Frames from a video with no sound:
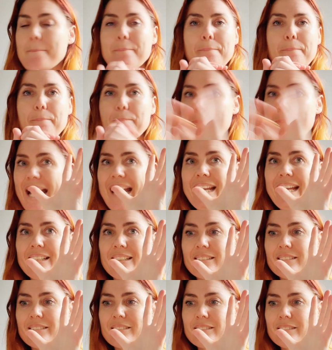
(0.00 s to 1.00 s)
bang,
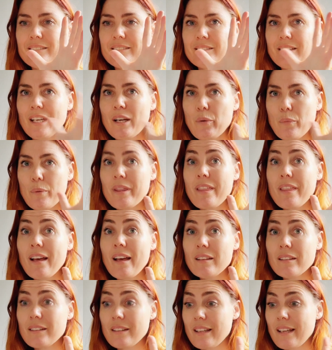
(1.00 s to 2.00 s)
like without
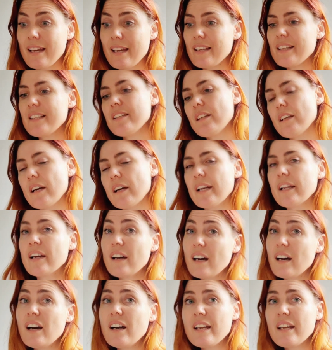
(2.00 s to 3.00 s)
that you kind of go,
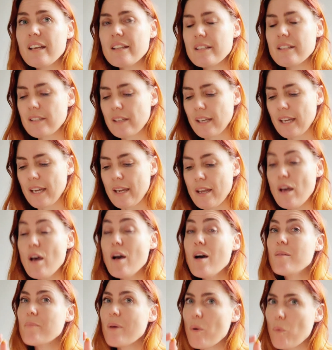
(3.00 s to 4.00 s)
oh yeah, that's okay,
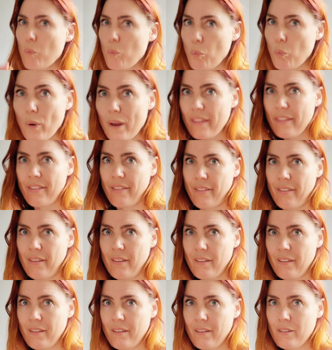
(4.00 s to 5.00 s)
but with
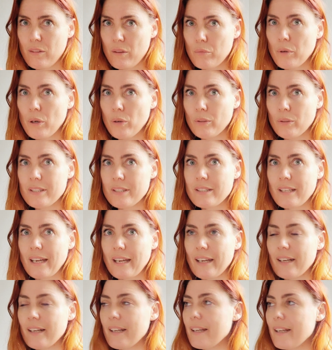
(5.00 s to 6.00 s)
the roller skate
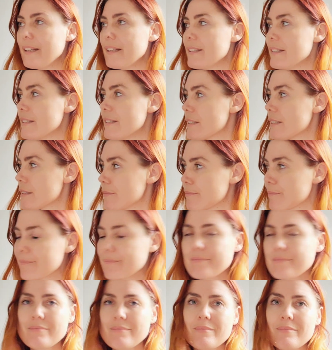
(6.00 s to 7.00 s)
it is,
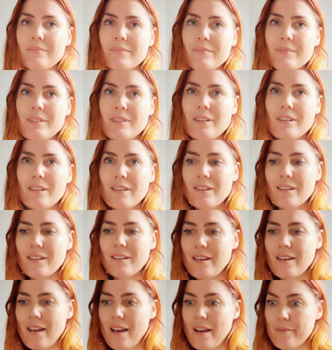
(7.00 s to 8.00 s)

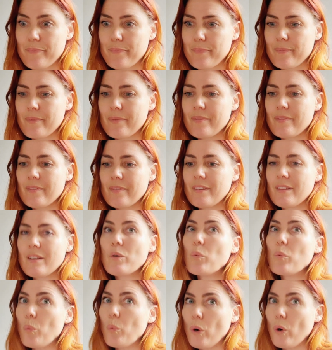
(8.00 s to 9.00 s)
yeah,
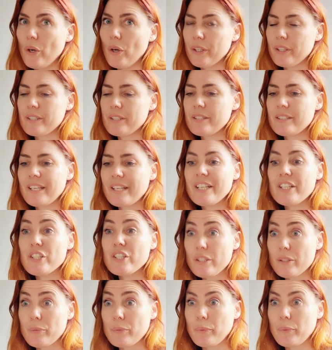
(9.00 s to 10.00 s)
works. It just
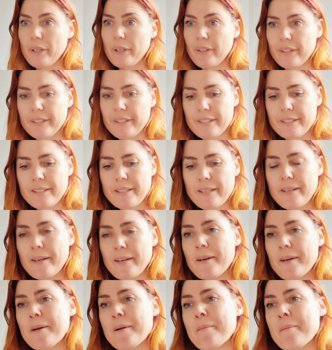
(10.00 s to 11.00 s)
works.
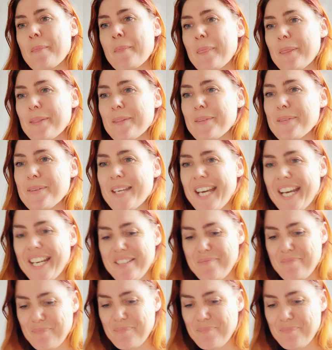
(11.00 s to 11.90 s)
Okay,